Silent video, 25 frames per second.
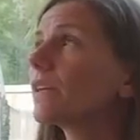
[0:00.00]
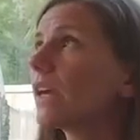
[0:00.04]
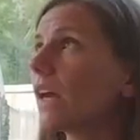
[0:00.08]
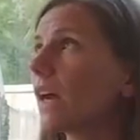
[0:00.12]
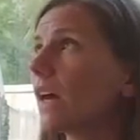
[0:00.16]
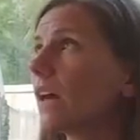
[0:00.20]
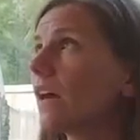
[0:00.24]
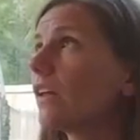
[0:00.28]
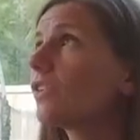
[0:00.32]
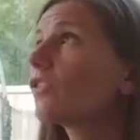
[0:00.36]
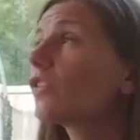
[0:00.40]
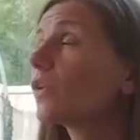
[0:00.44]

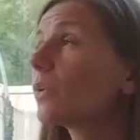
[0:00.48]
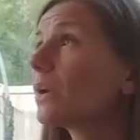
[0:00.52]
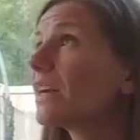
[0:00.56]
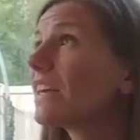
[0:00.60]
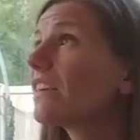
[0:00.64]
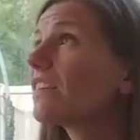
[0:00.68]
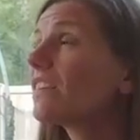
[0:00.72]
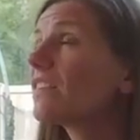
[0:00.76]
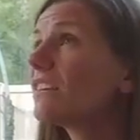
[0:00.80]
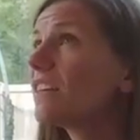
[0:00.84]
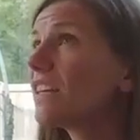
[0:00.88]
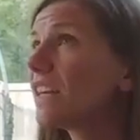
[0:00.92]
Yeah, so it
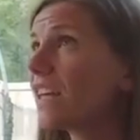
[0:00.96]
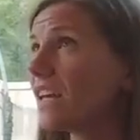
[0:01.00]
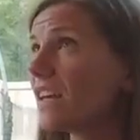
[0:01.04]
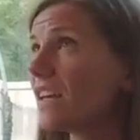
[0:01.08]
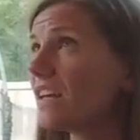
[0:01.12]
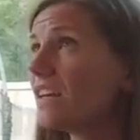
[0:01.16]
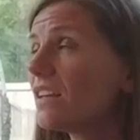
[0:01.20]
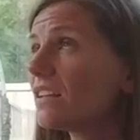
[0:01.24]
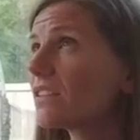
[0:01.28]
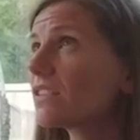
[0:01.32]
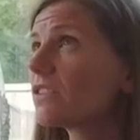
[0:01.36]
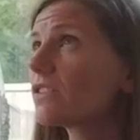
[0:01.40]
is
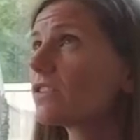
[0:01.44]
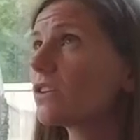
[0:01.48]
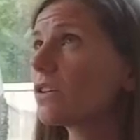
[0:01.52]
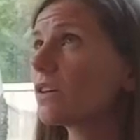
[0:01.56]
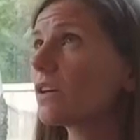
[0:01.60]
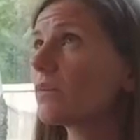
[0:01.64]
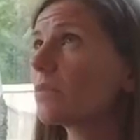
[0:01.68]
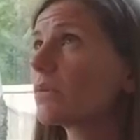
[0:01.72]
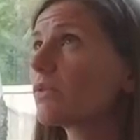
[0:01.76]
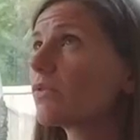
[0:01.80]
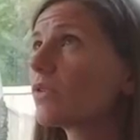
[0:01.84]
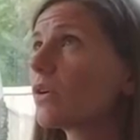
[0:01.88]
neat, don't
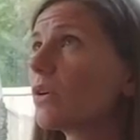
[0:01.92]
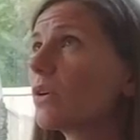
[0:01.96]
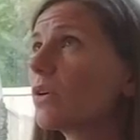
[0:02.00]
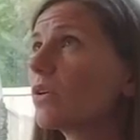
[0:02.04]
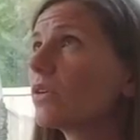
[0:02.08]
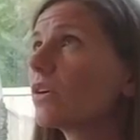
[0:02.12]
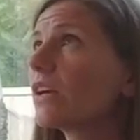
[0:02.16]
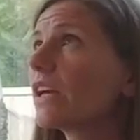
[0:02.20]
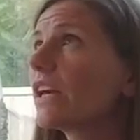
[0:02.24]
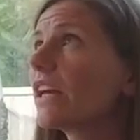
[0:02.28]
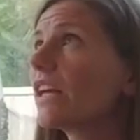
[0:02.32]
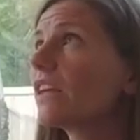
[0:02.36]
get me
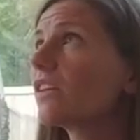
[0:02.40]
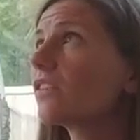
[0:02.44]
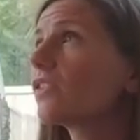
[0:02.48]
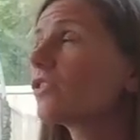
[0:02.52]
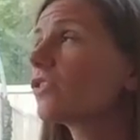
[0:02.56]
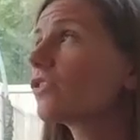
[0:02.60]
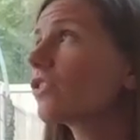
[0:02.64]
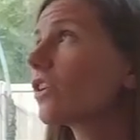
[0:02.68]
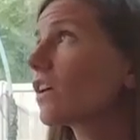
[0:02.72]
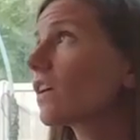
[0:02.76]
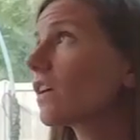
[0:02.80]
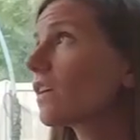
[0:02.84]
wrong.
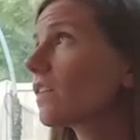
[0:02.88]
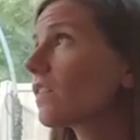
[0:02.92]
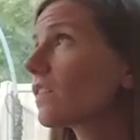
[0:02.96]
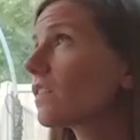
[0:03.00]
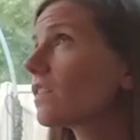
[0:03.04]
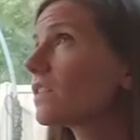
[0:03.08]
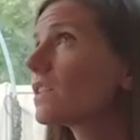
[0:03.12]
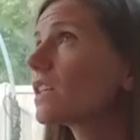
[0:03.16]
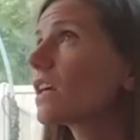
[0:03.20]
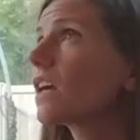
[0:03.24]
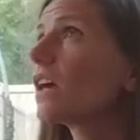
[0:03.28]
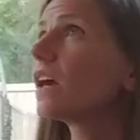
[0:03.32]
It's
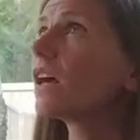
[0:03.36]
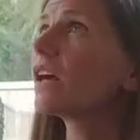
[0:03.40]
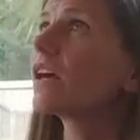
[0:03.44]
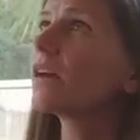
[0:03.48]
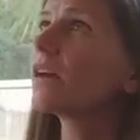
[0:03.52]
just,